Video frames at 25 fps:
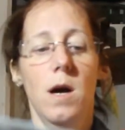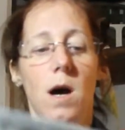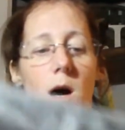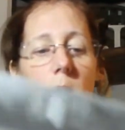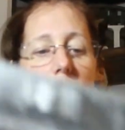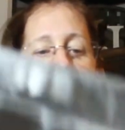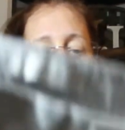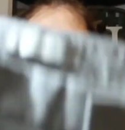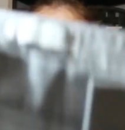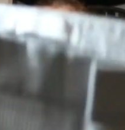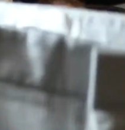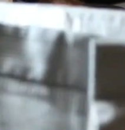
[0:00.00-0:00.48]

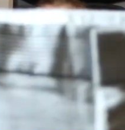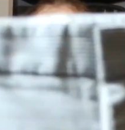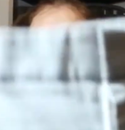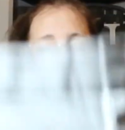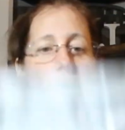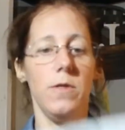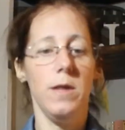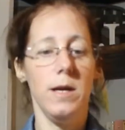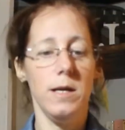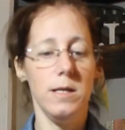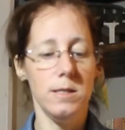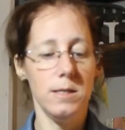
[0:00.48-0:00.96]
Also,
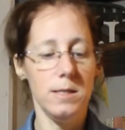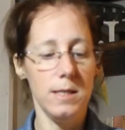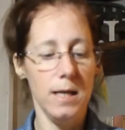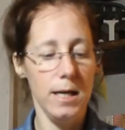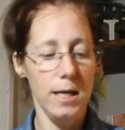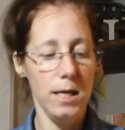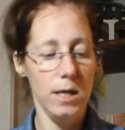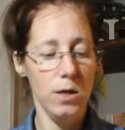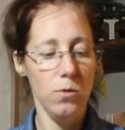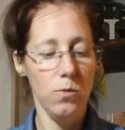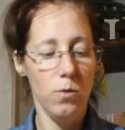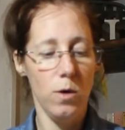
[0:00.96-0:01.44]
things
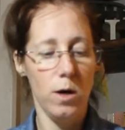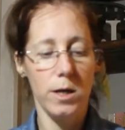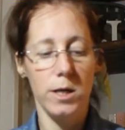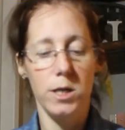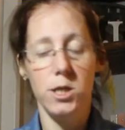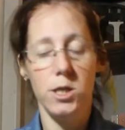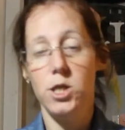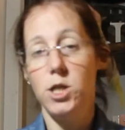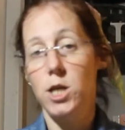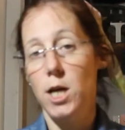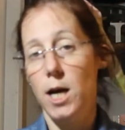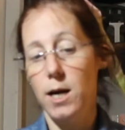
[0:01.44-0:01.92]
that you want
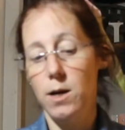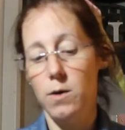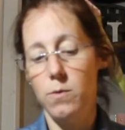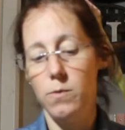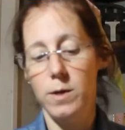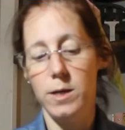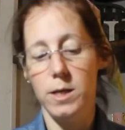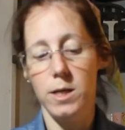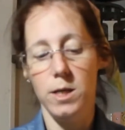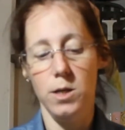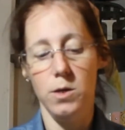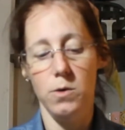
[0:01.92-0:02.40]
to check
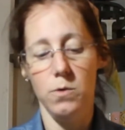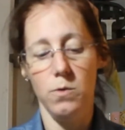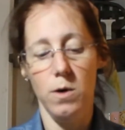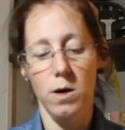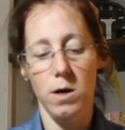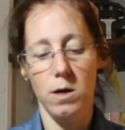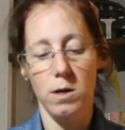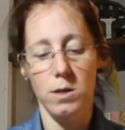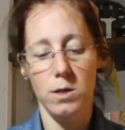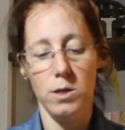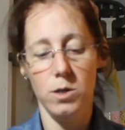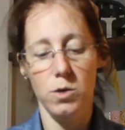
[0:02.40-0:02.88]
when you
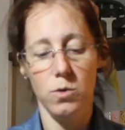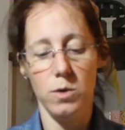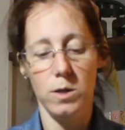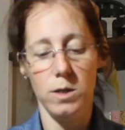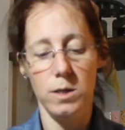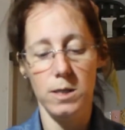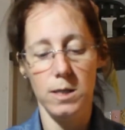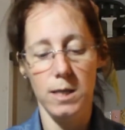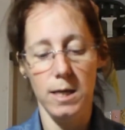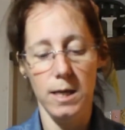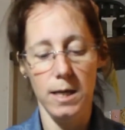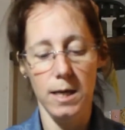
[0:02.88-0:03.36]
are
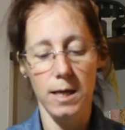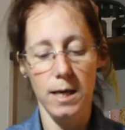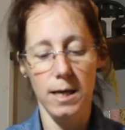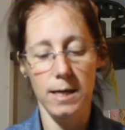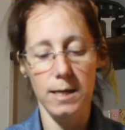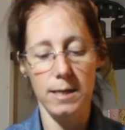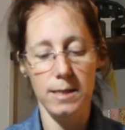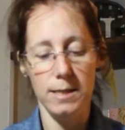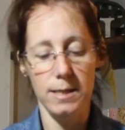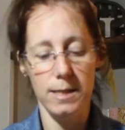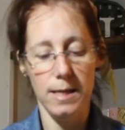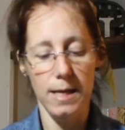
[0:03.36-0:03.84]
sourcing
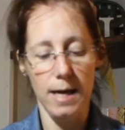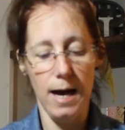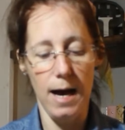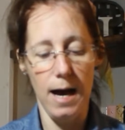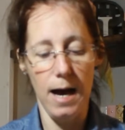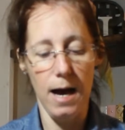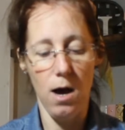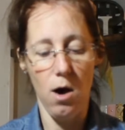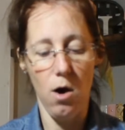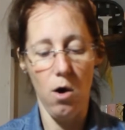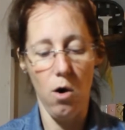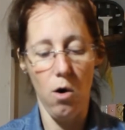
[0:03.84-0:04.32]
is
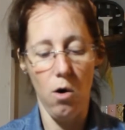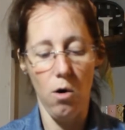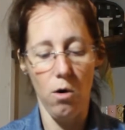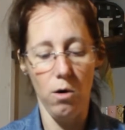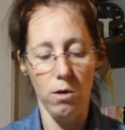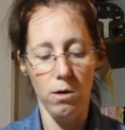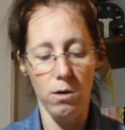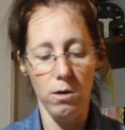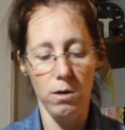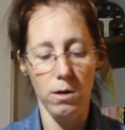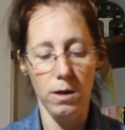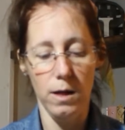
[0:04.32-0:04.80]
that
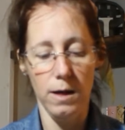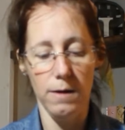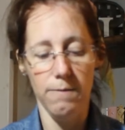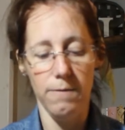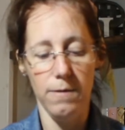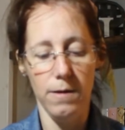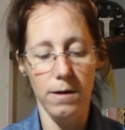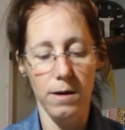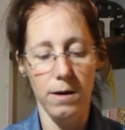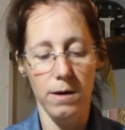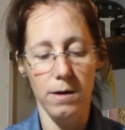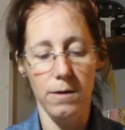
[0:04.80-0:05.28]
all of
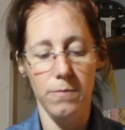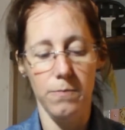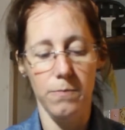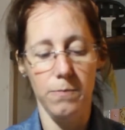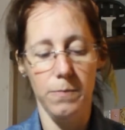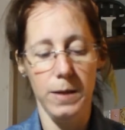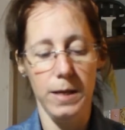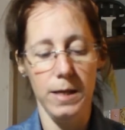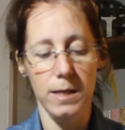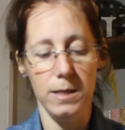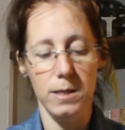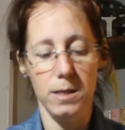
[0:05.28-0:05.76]
the
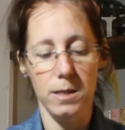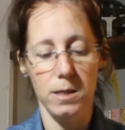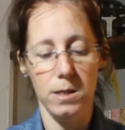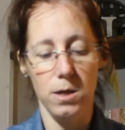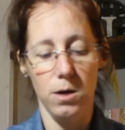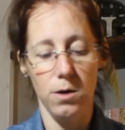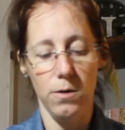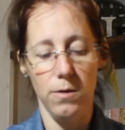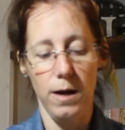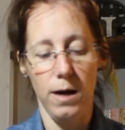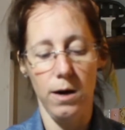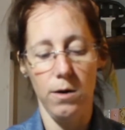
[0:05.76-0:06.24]
pieces
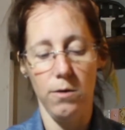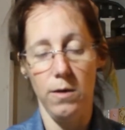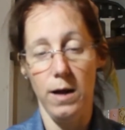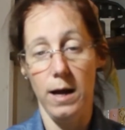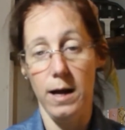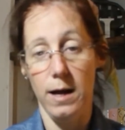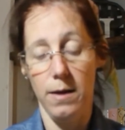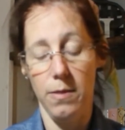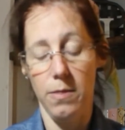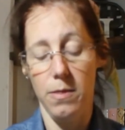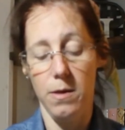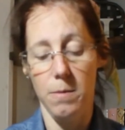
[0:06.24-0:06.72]
are there,
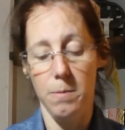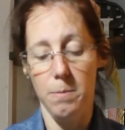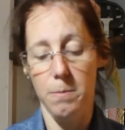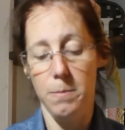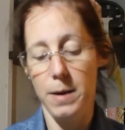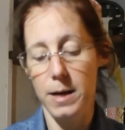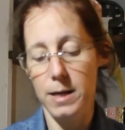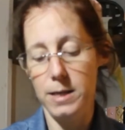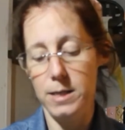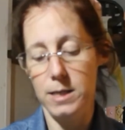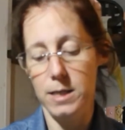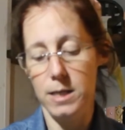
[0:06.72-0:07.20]
like the
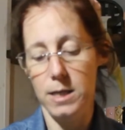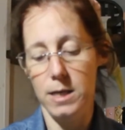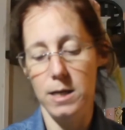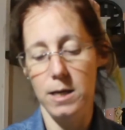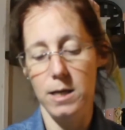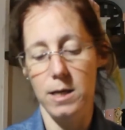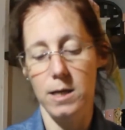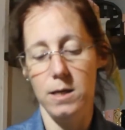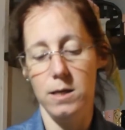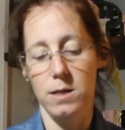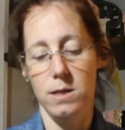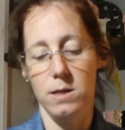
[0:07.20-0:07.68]

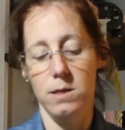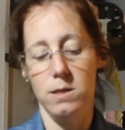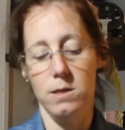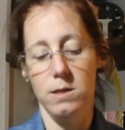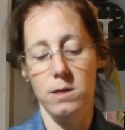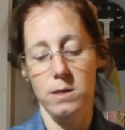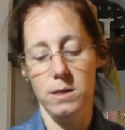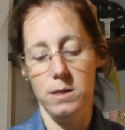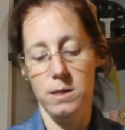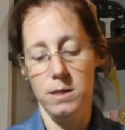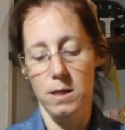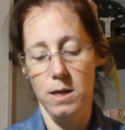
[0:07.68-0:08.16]

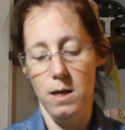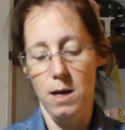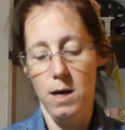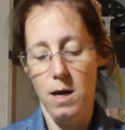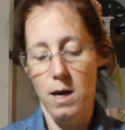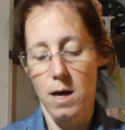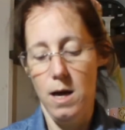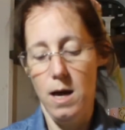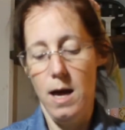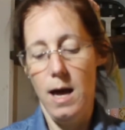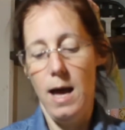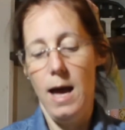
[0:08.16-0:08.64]
buttons
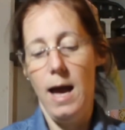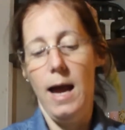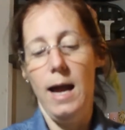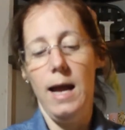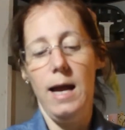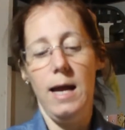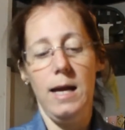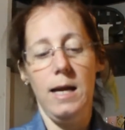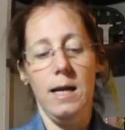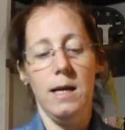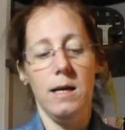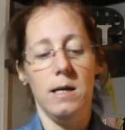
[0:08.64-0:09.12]

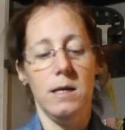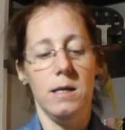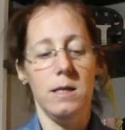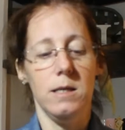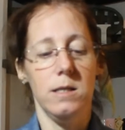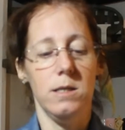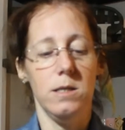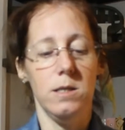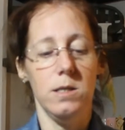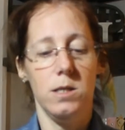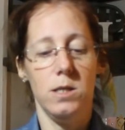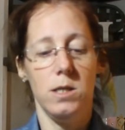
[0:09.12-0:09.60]

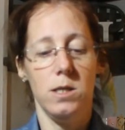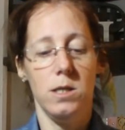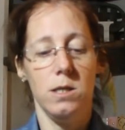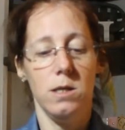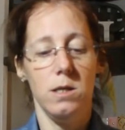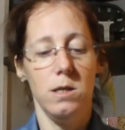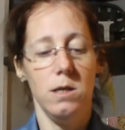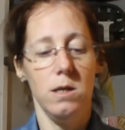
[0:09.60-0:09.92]
and